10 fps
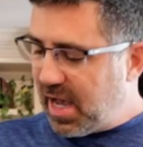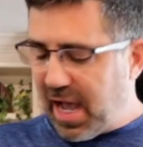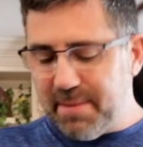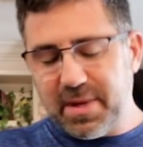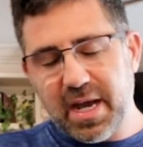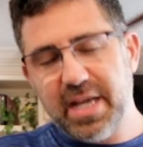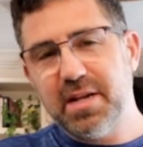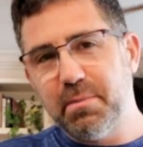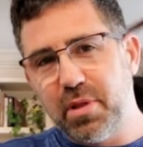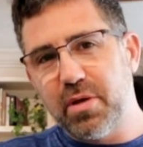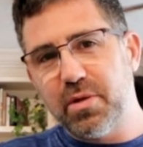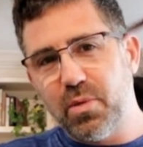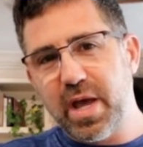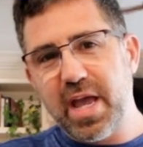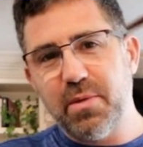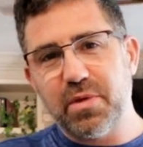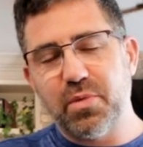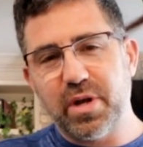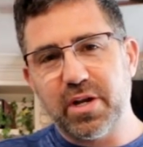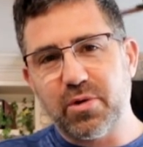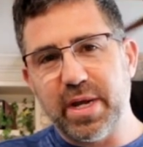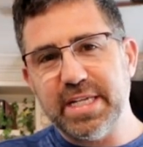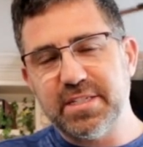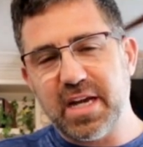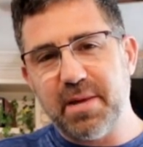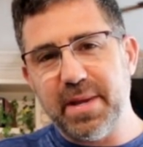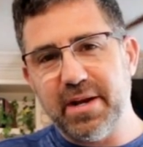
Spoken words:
I'm kind of blown away with what a great job